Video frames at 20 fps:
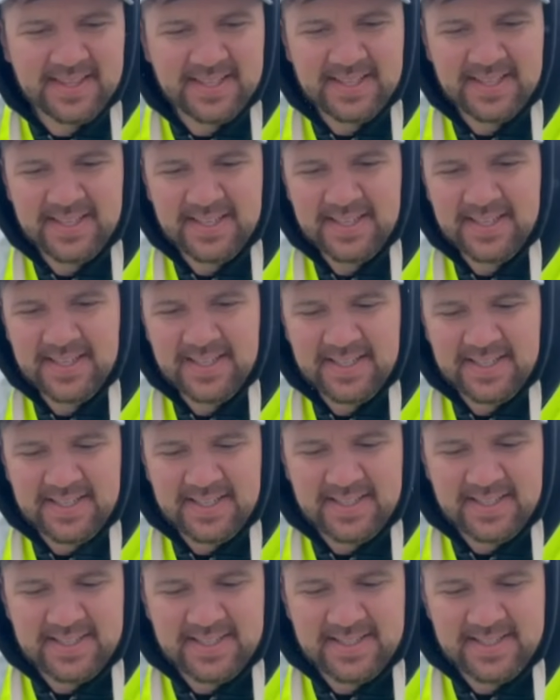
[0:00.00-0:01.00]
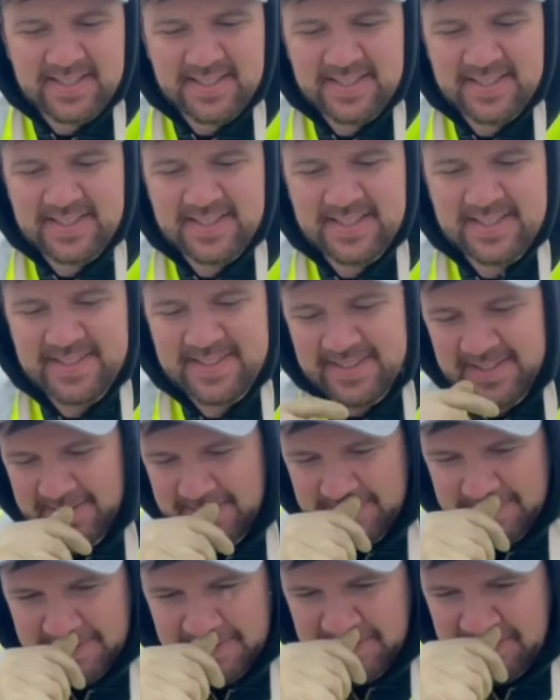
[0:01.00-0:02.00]
But I'd rather get the other truck. I
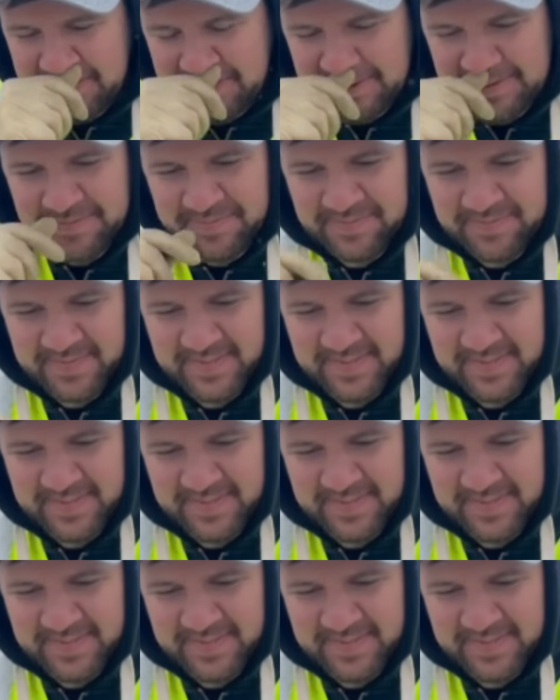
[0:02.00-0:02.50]
know.